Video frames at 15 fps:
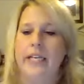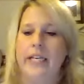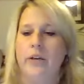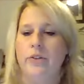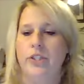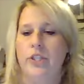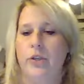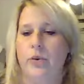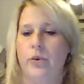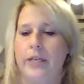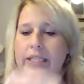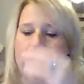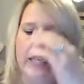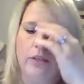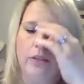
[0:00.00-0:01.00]
goes to the
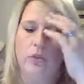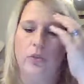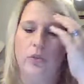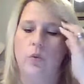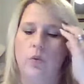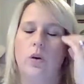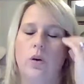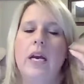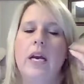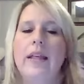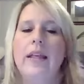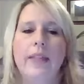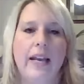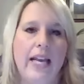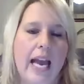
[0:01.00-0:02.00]
retail store.
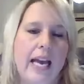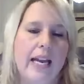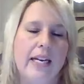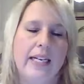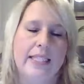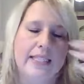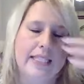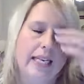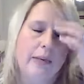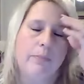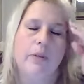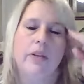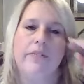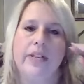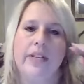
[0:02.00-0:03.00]
They had an
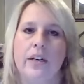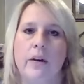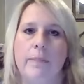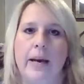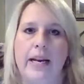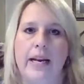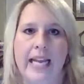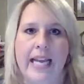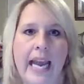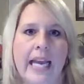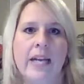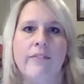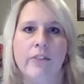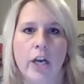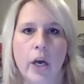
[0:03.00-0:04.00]
example up here about a can
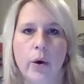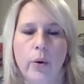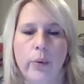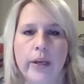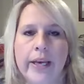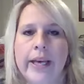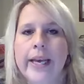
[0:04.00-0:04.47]
of Coke.